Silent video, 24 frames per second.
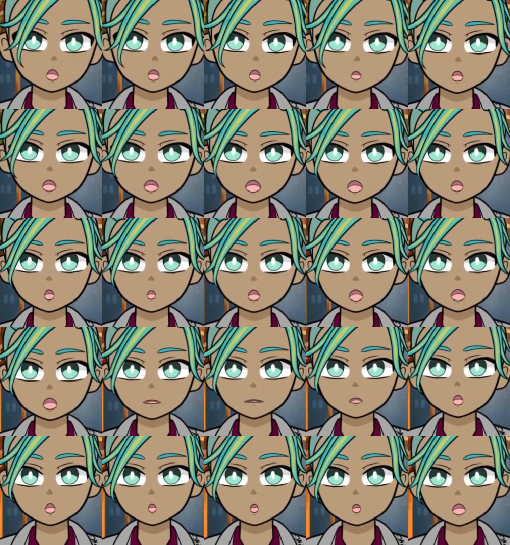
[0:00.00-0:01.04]
But how much
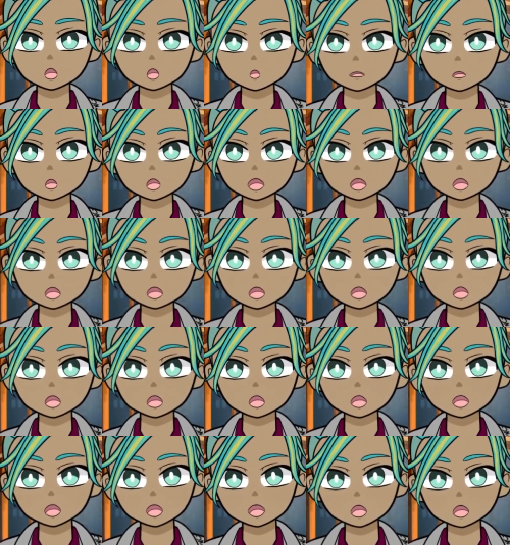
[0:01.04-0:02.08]
more will your players
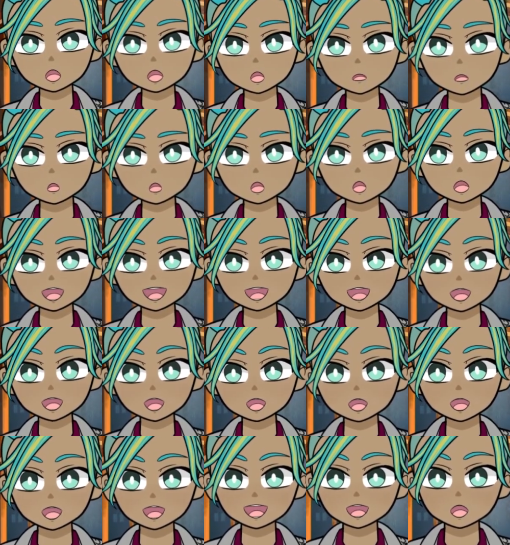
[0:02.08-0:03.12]
understand this new dragon if
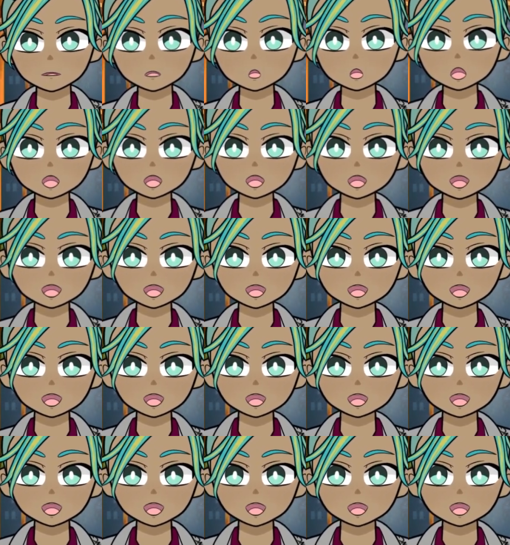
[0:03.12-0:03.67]
it has abilities